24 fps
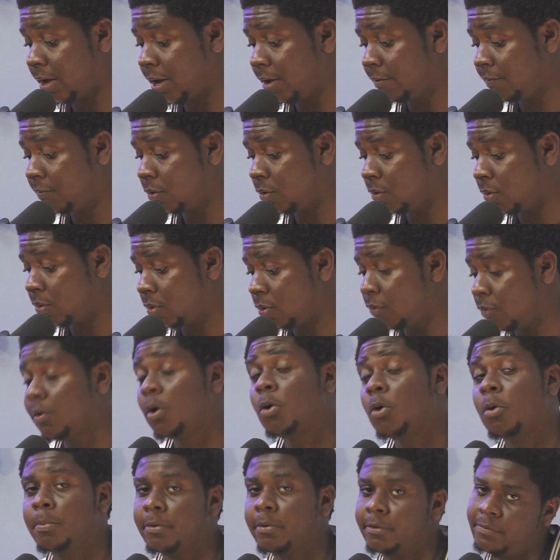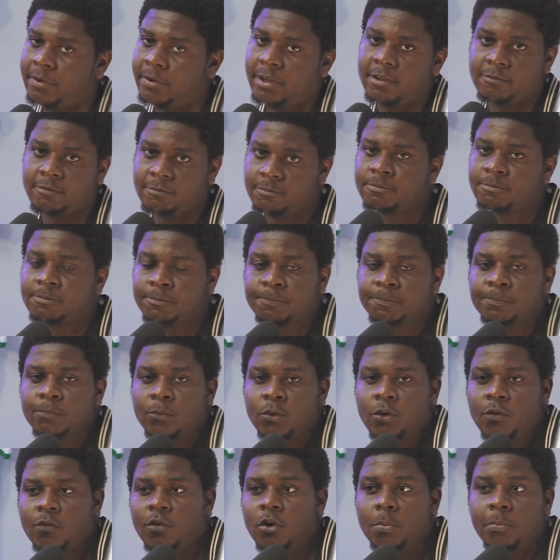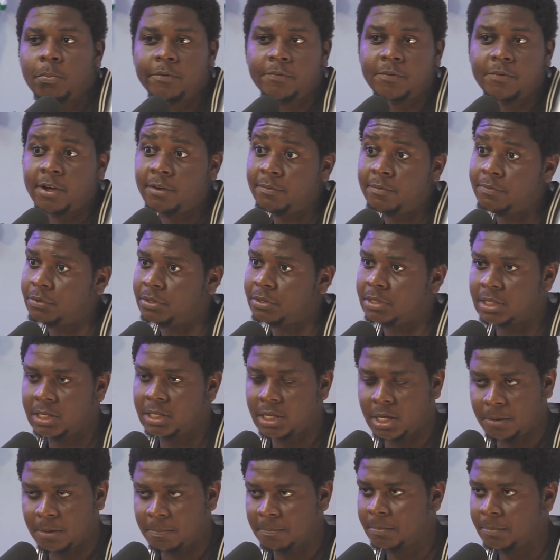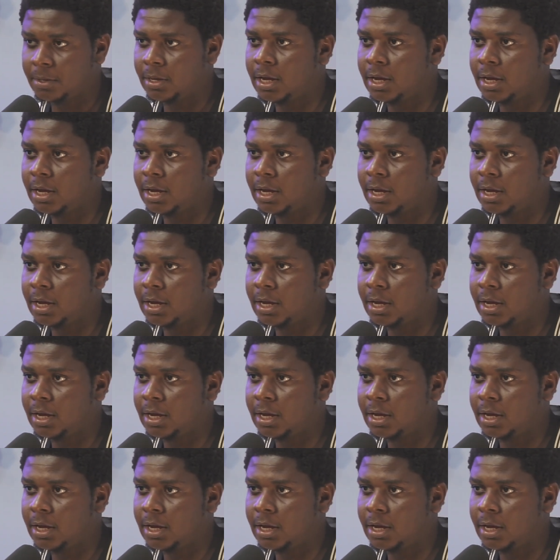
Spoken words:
or over 1.5. Over 1.5 for the game.